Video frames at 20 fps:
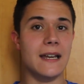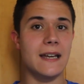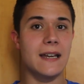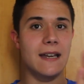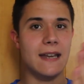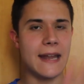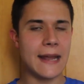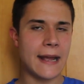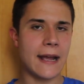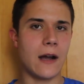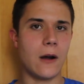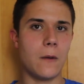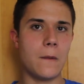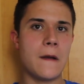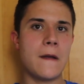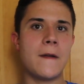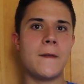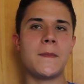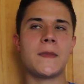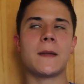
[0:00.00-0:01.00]
now,
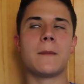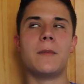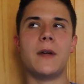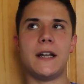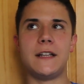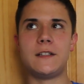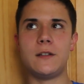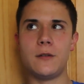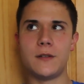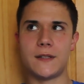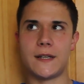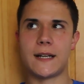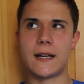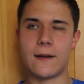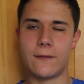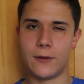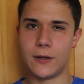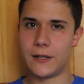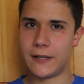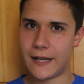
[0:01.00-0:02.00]
but as soon as I
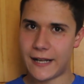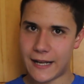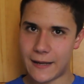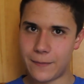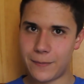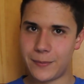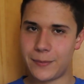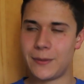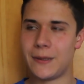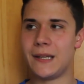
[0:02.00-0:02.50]
cover it up,